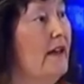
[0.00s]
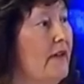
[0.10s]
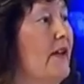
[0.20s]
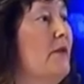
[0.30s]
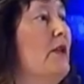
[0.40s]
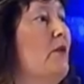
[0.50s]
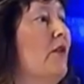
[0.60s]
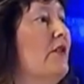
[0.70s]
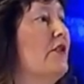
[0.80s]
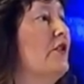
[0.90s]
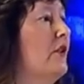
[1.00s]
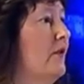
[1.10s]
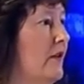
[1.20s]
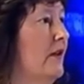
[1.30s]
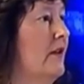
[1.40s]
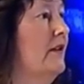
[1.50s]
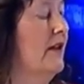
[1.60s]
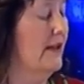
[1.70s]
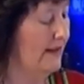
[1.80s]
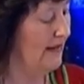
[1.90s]
if anybody wants to
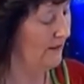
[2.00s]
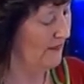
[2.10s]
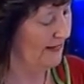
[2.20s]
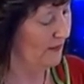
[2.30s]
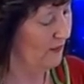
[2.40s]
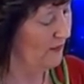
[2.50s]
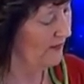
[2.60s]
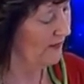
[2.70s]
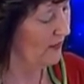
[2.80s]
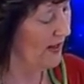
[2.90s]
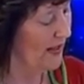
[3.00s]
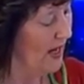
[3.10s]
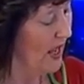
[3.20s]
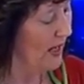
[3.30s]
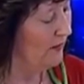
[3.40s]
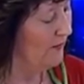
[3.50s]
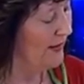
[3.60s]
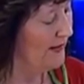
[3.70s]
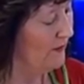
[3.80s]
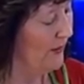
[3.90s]
send them. That's good. That's great. Reminding